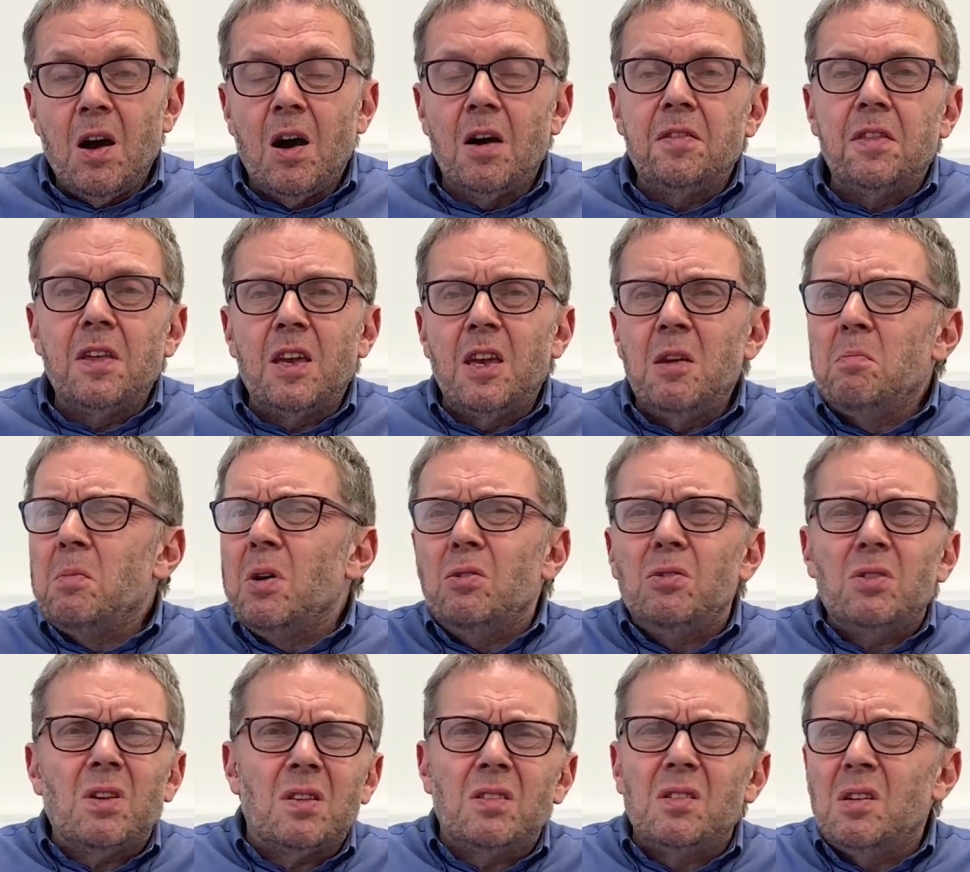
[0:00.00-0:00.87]
I think in
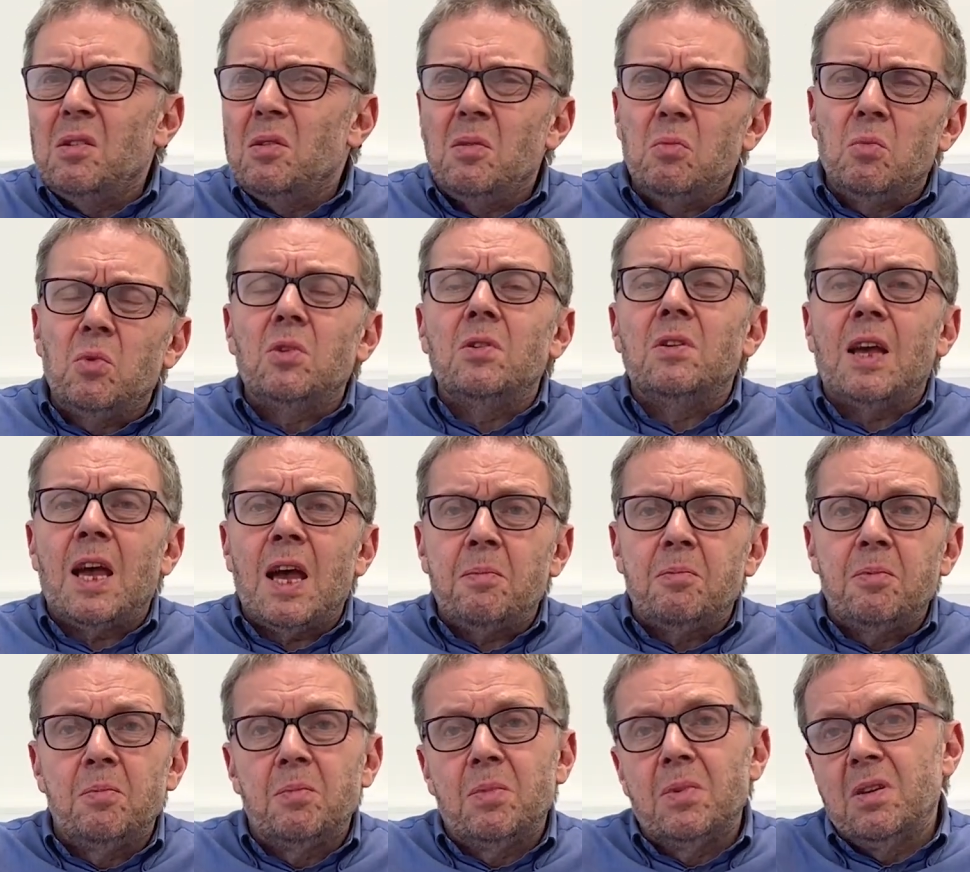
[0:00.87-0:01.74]
most cases it wouldn't
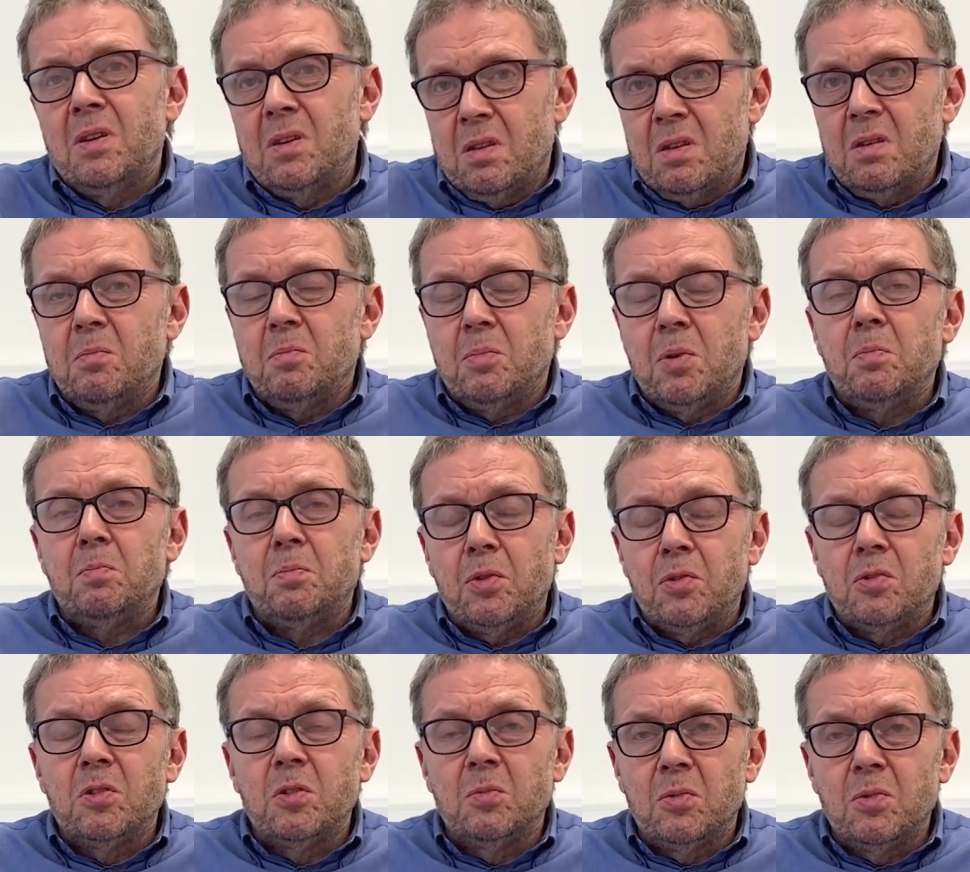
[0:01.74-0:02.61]
happen, but it's
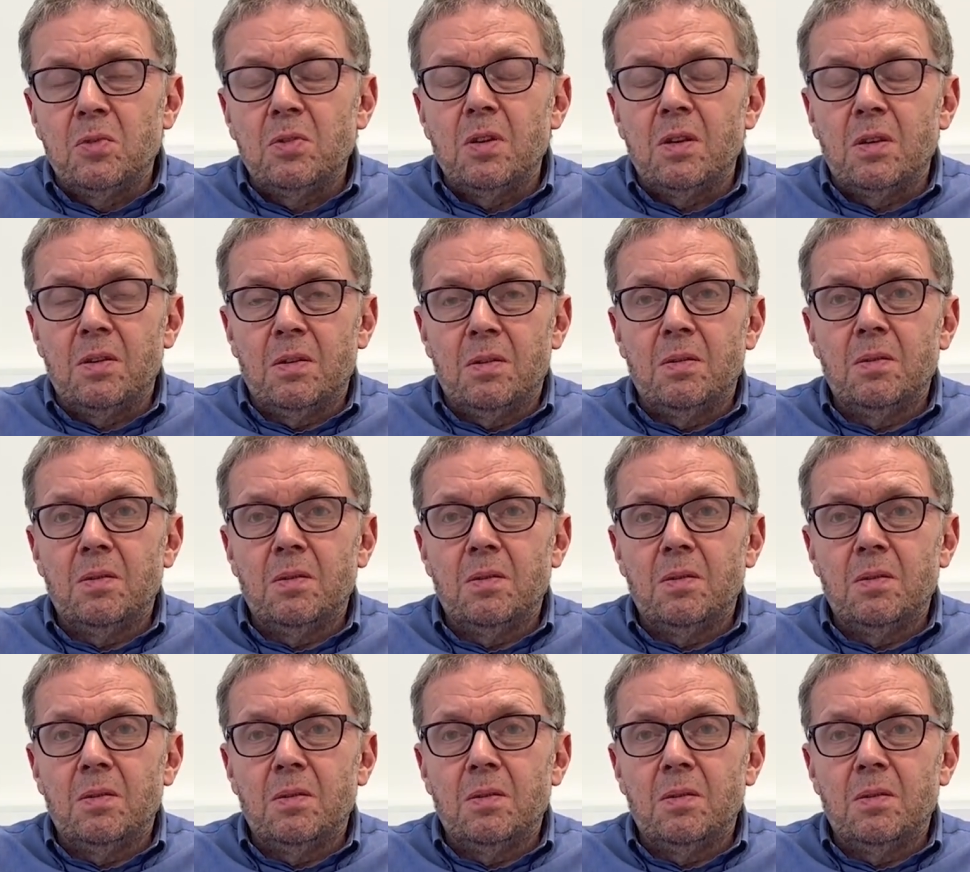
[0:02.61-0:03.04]
possible, yeah.